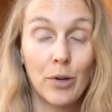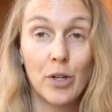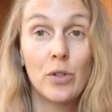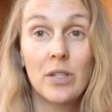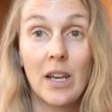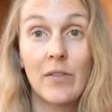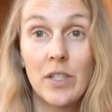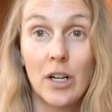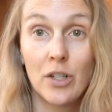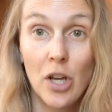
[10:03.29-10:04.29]
produce enough
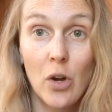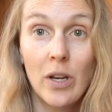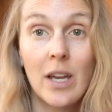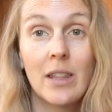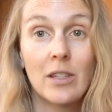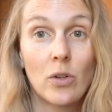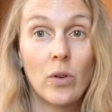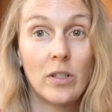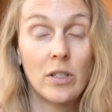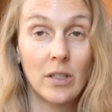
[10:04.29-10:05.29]
serotonin that's
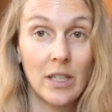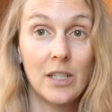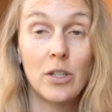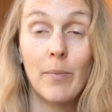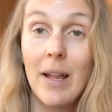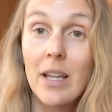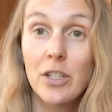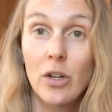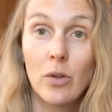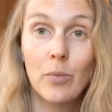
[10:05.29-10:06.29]
going to lead to
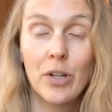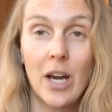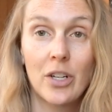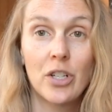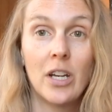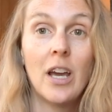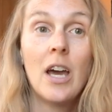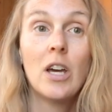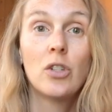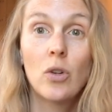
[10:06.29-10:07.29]
melatonin production
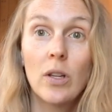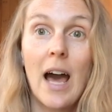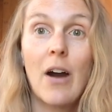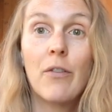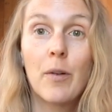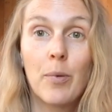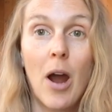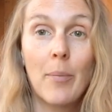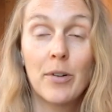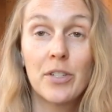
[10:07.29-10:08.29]
to allow for
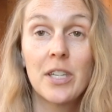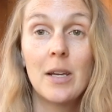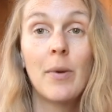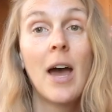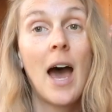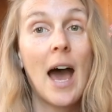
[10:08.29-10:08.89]
proper sleep.